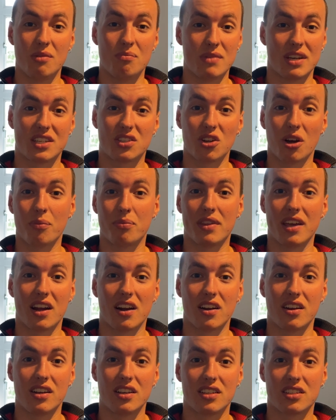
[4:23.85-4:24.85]
messed up their
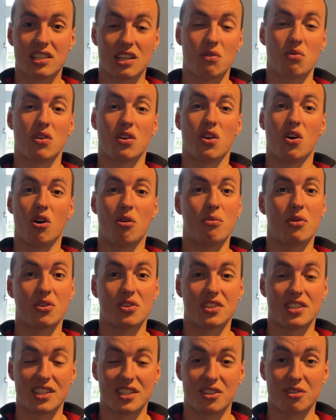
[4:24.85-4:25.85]
steroid hormone
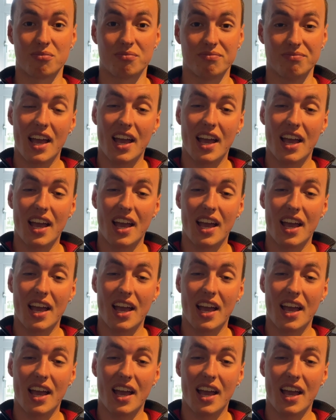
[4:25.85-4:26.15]
system.